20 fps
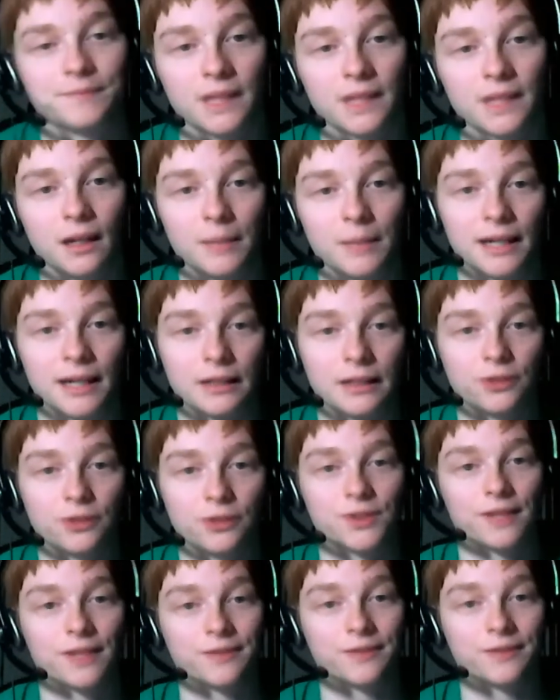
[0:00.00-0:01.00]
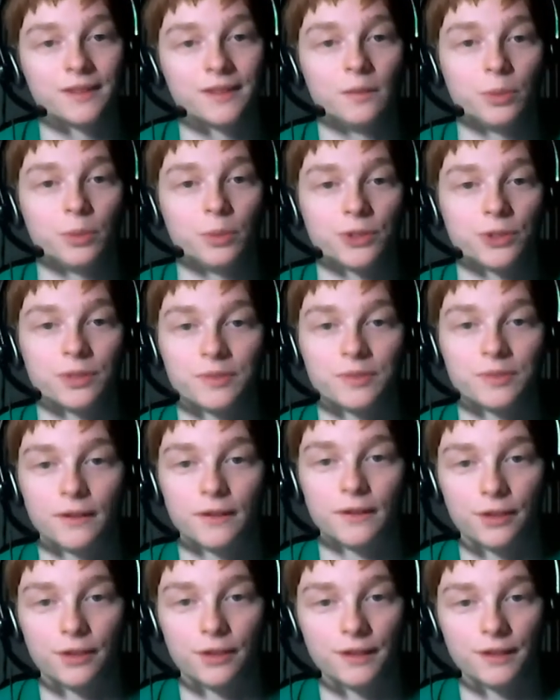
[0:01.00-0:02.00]
I can do 17 push-ups in
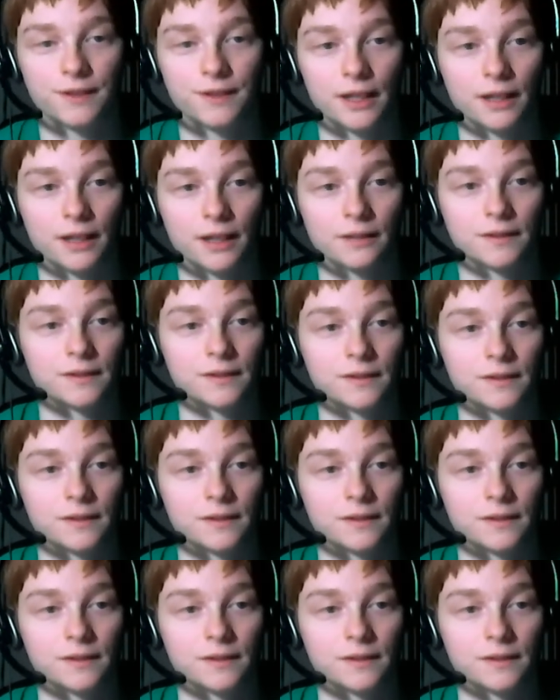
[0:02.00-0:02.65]
30 seconds.